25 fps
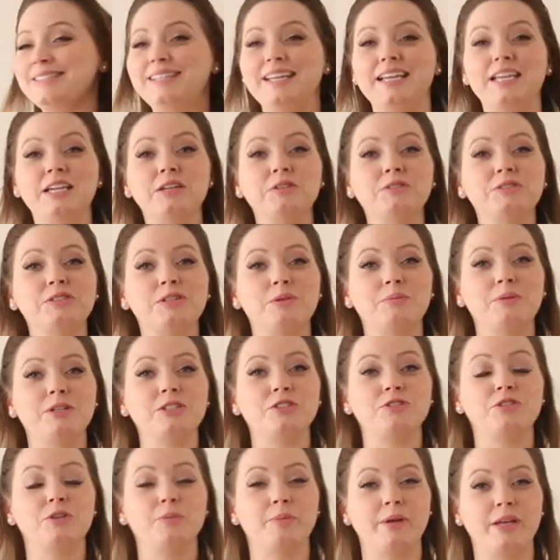thank you so
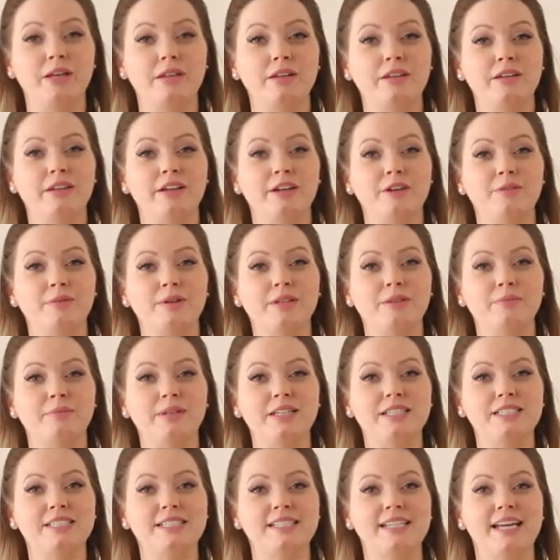much for being here with
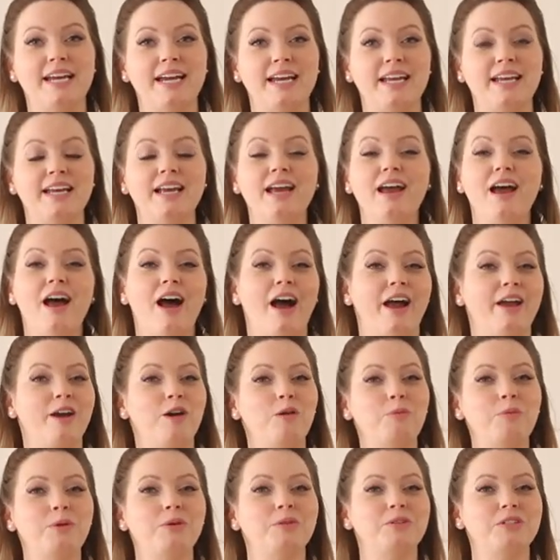me today. I
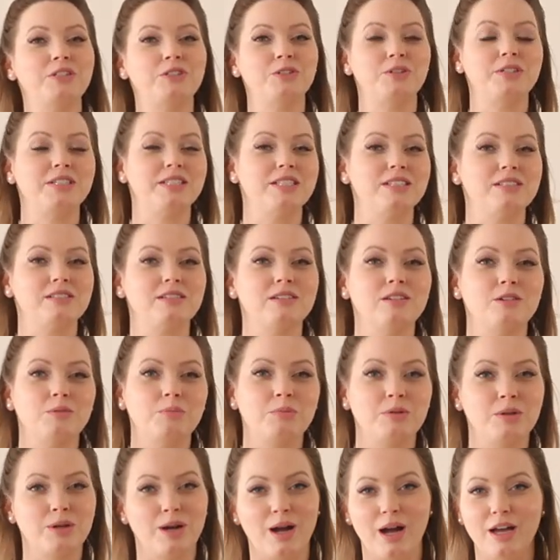hope you enjoyed this
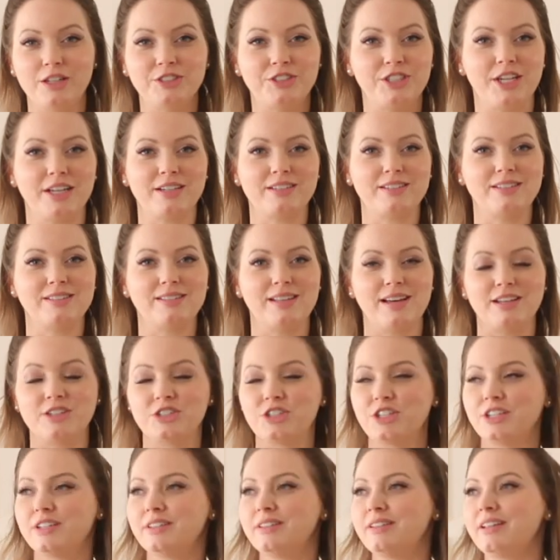little project
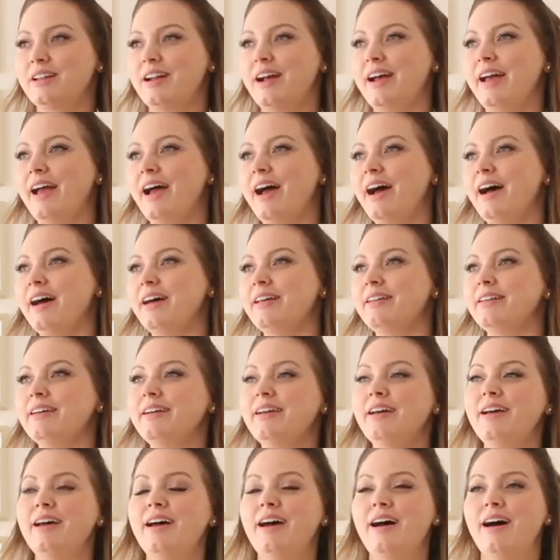session that I had.
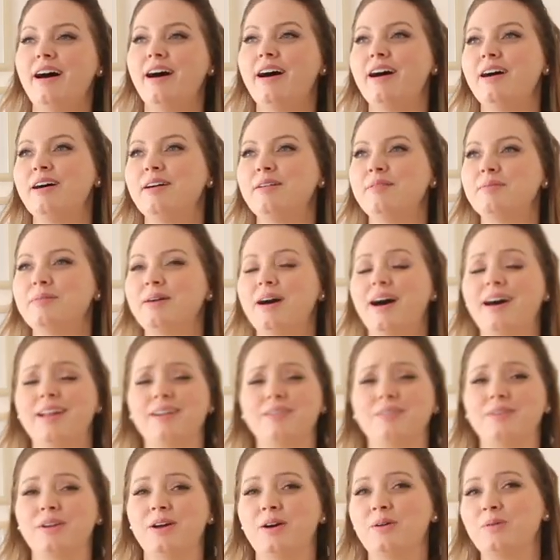I
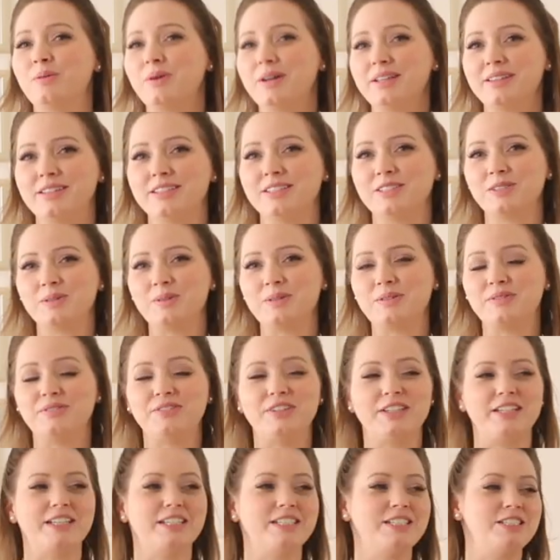don't know what this would
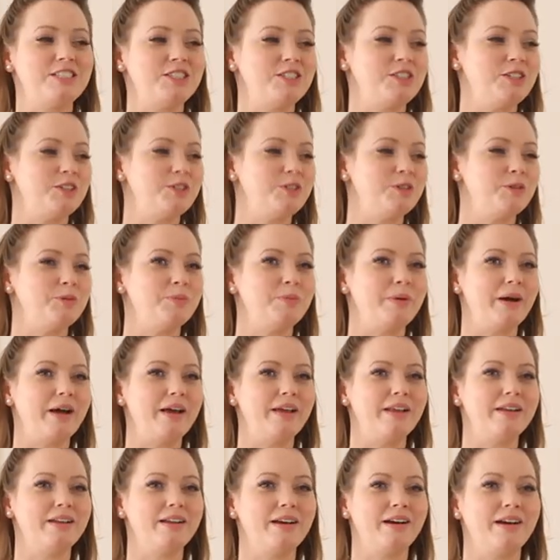fit into,
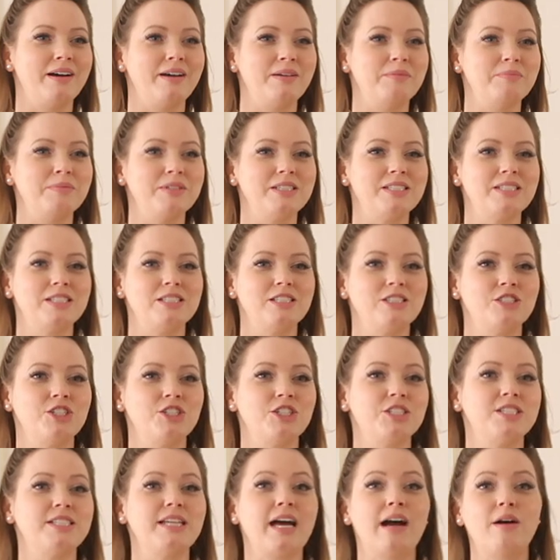but this is
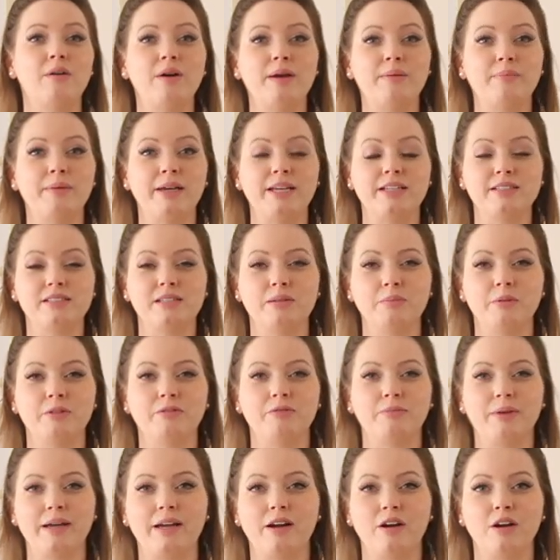just how I make some
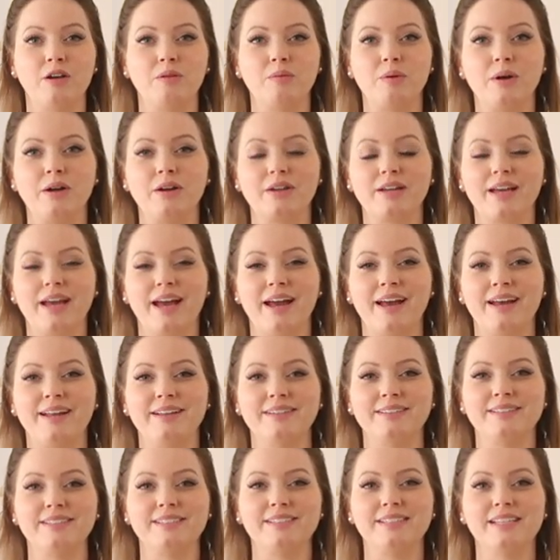of my artwork,
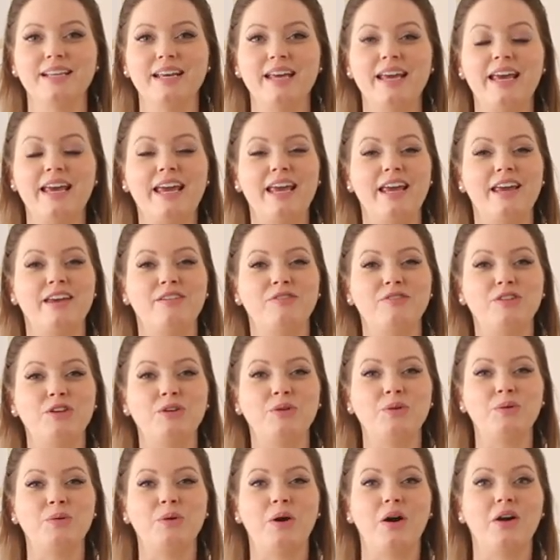and if
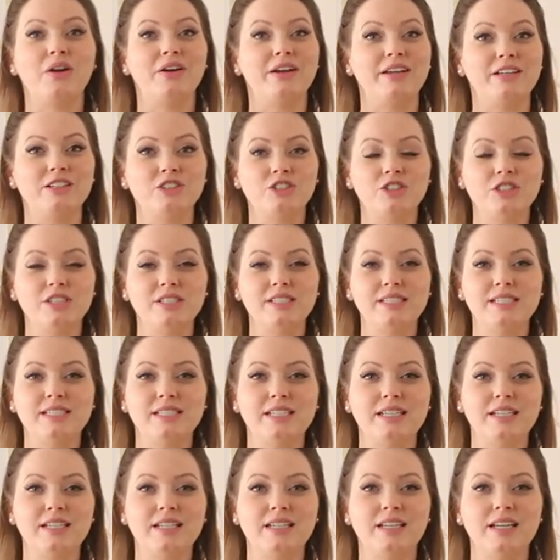you are
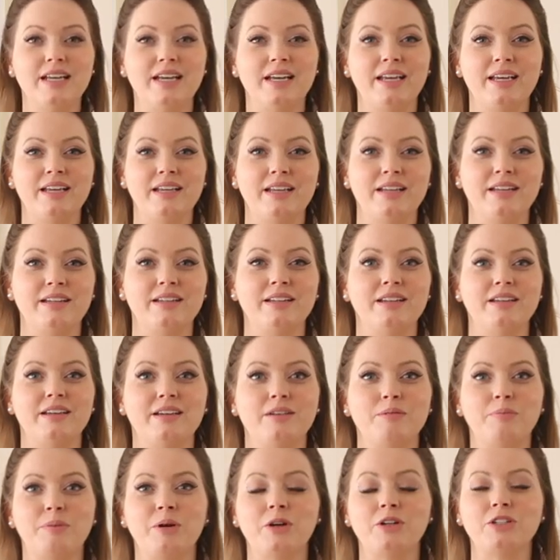interested in
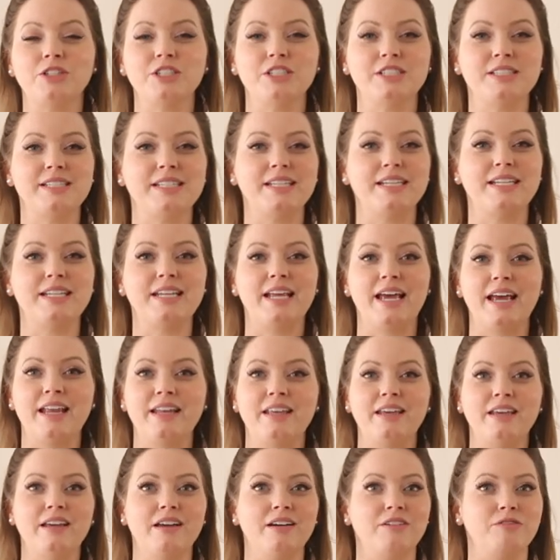purchasing
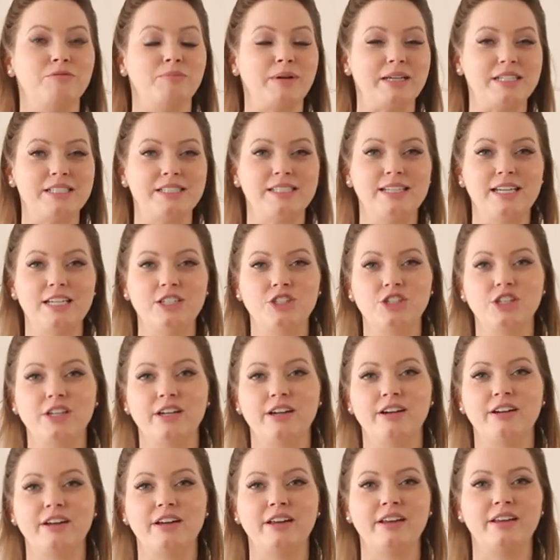any of my
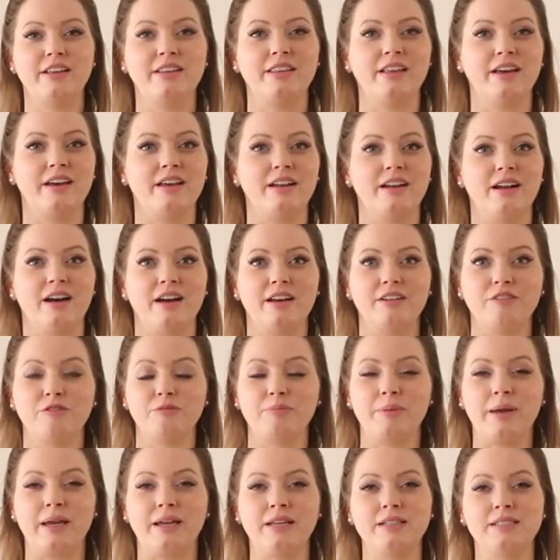stationery that
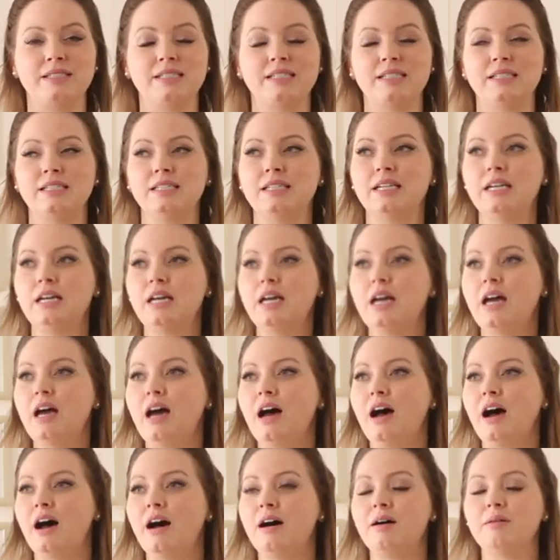I've painted,
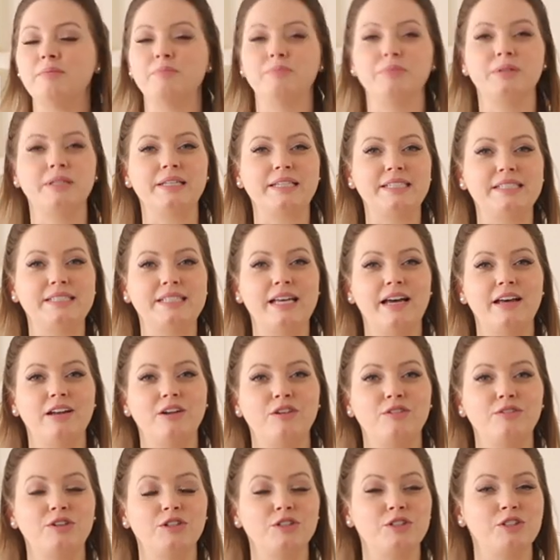please head
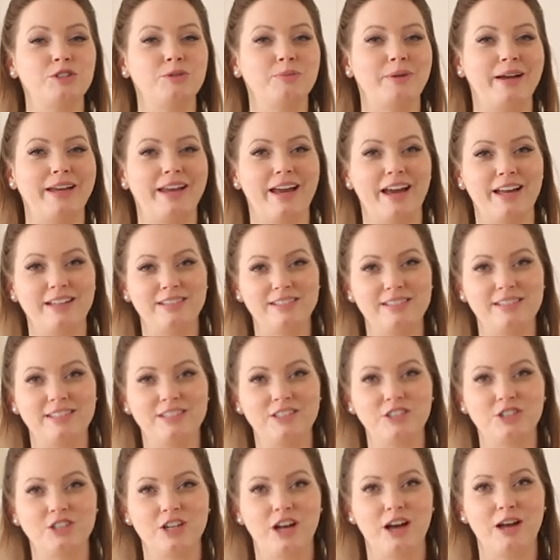over to my
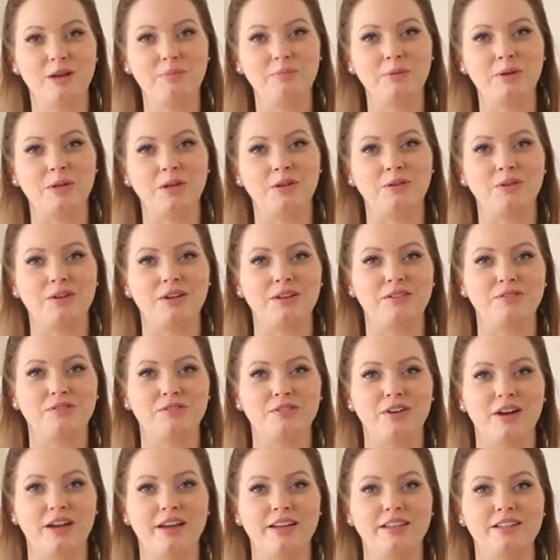Etsy shop. You can
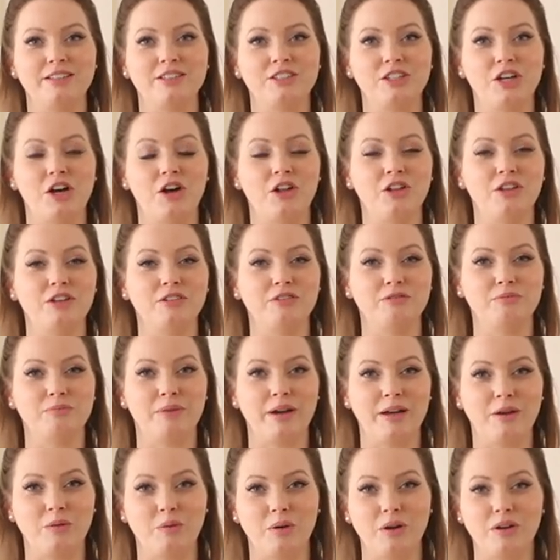find all of
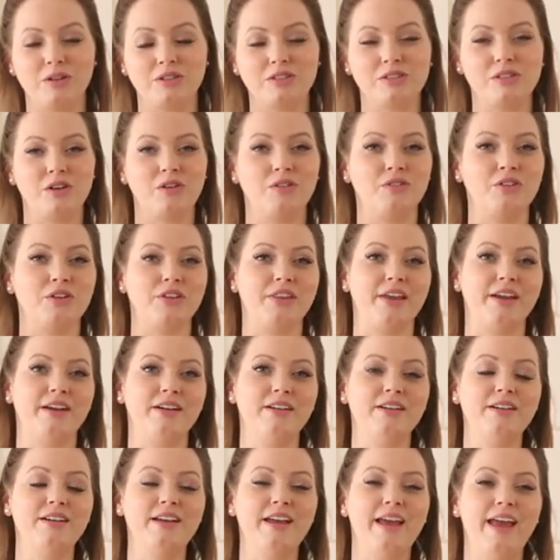my works over
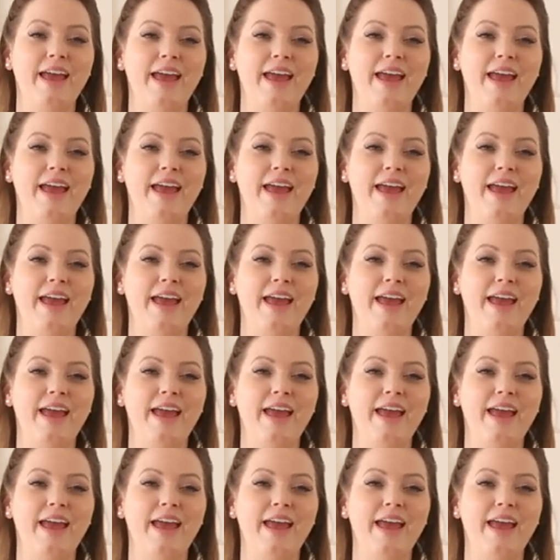there.